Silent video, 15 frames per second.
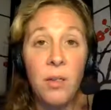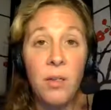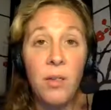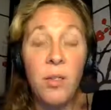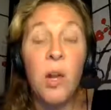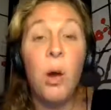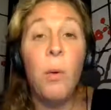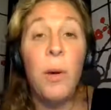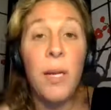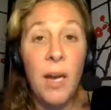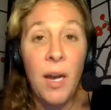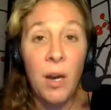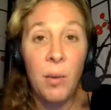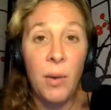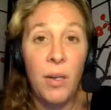knowing
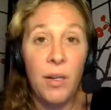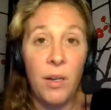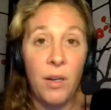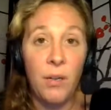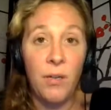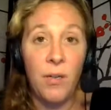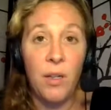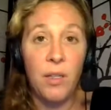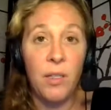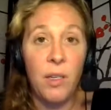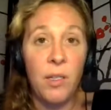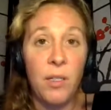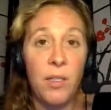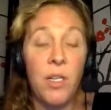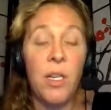how it can affect
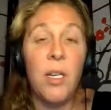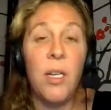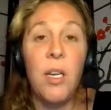us,